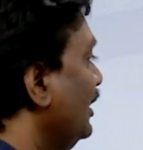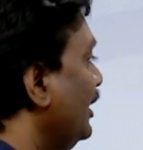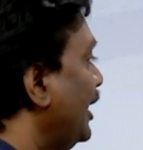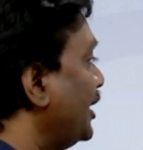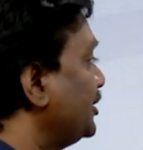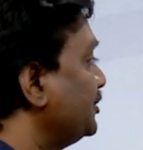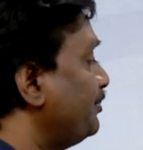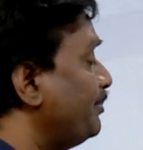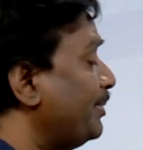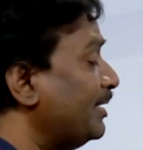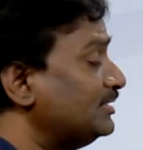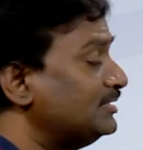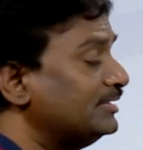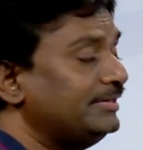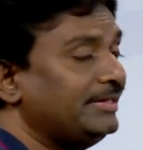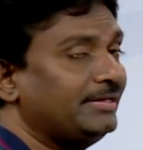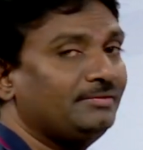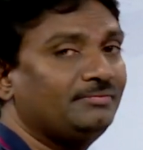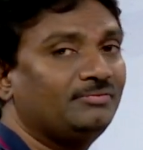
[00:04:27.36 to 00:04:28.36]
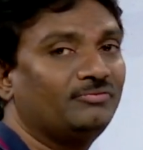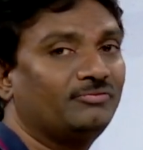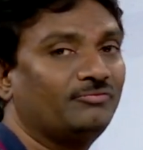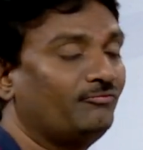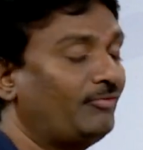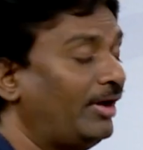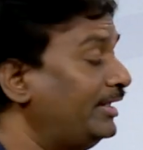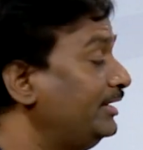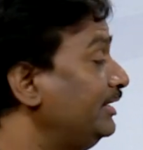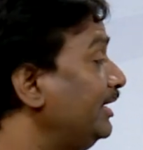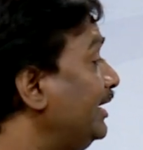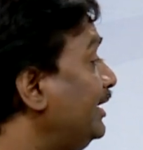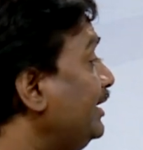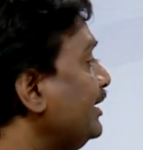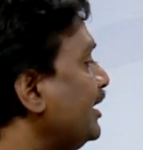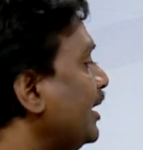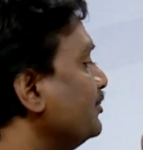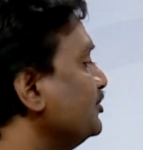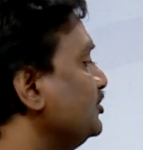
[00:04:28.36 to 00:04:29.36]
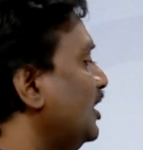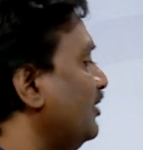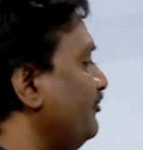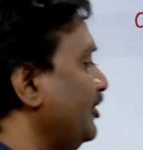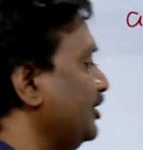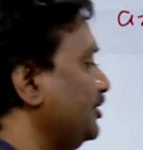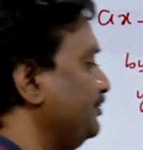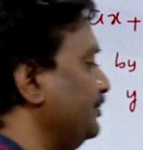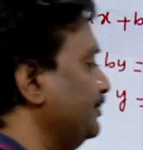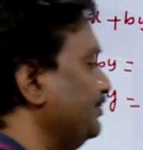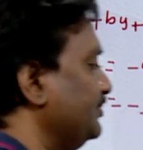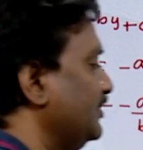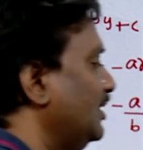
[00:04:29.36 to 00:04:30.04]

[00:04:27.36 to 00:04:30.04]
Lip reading: expressed in y in terms of x.